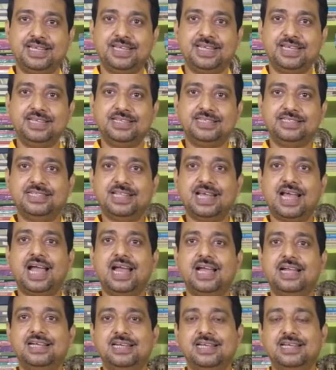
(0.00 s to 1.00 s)
is
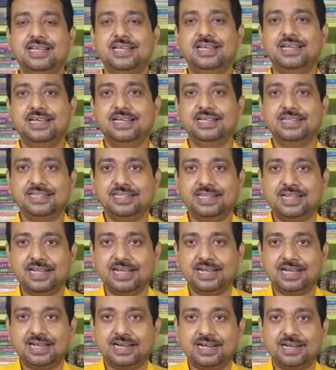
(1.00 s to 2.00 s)
that they
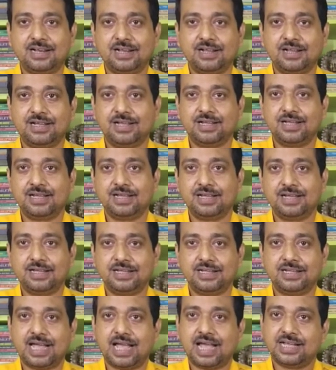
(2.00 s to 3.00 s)
are
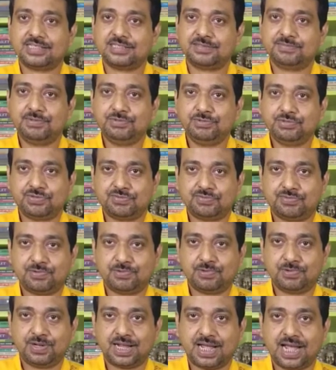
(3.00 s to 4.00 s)
as
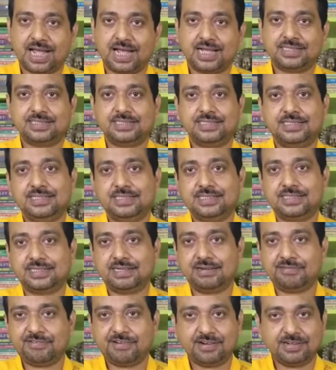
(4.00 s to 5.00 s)
beautiful as these
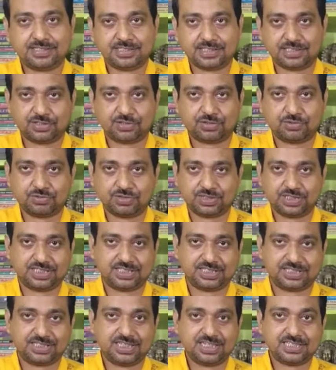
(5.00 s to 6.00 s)
references to
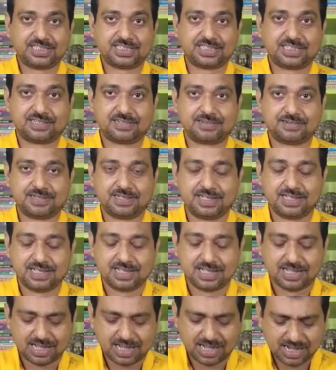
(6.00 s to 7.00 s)
this nature.
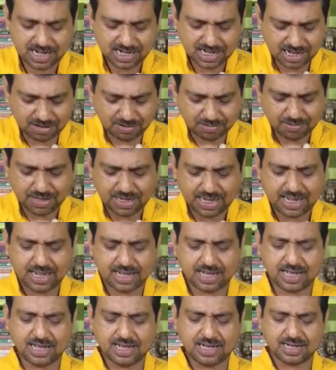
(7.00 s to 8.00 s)
Now,
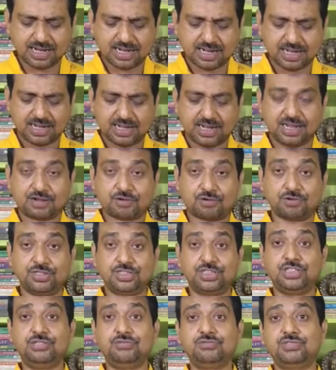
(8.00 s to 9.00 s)
again, he
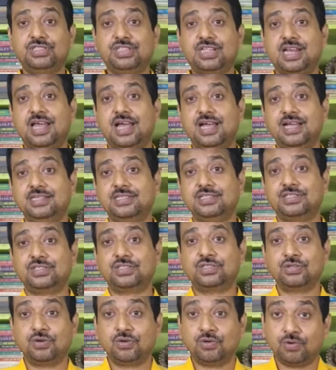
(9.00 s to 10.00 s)
continued the
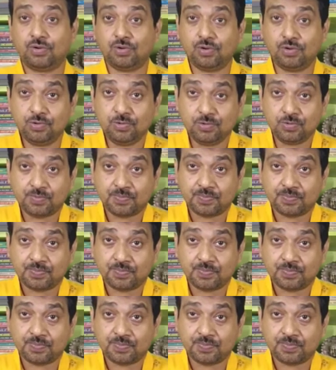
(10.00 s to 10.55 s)
lines, oh,